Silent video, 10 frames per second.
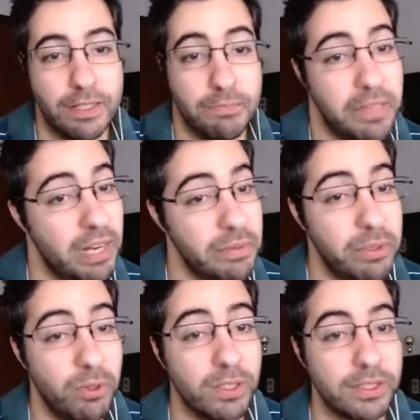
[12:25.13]
But I may
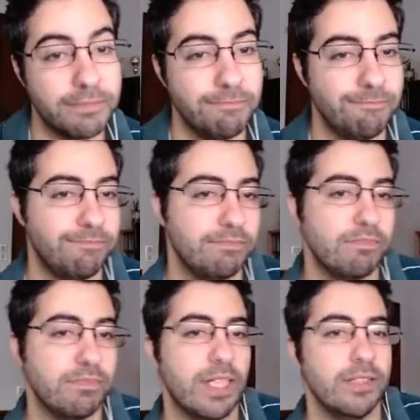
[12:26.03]
be wrong.
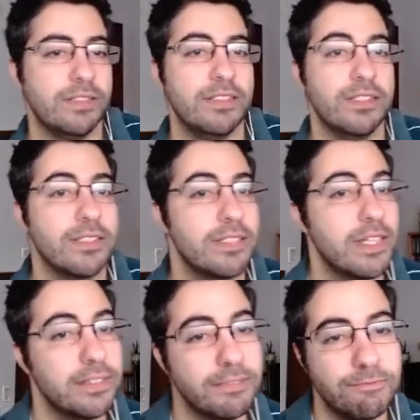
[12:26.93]
It's just
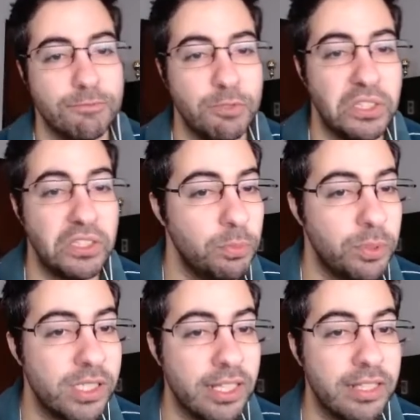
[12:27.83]
that with the new
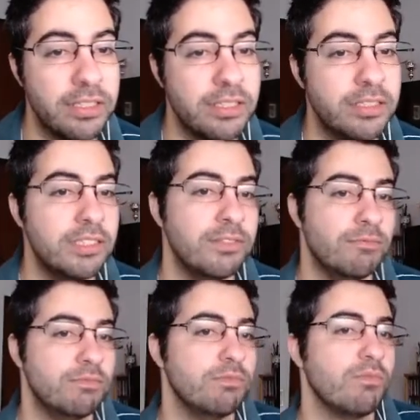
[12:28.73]
priest identity,
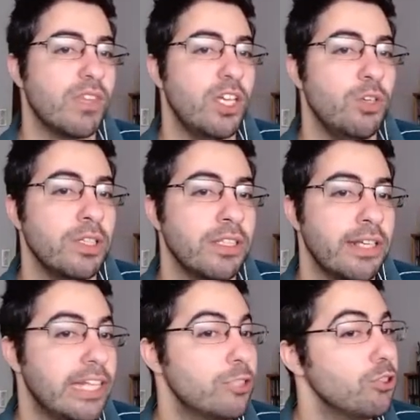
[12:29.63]
you want an
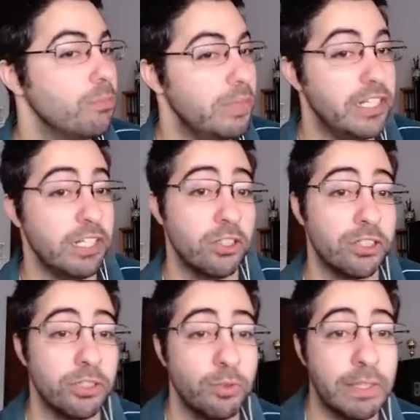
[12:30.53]
actual minion on
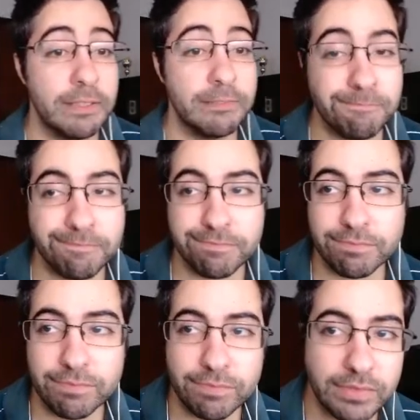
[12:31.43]
turn 1,
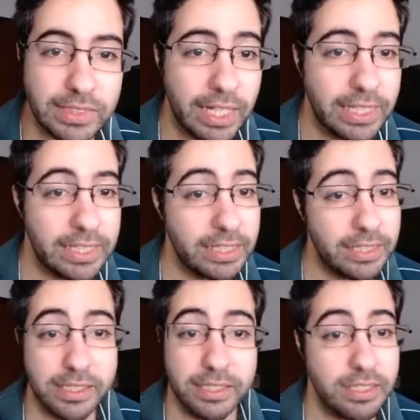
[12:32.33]
and
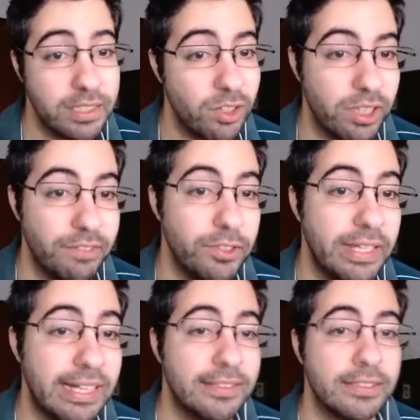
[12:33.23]
this does not give you
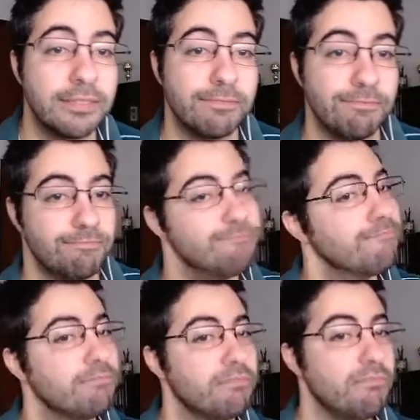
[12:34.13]
that.
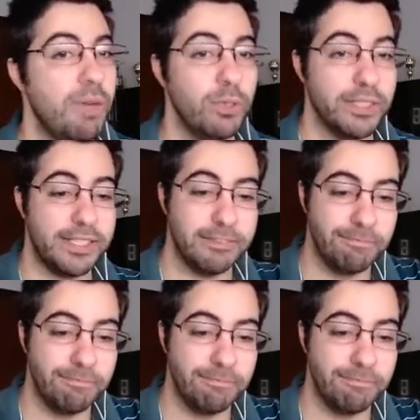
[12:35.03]
But we'll see.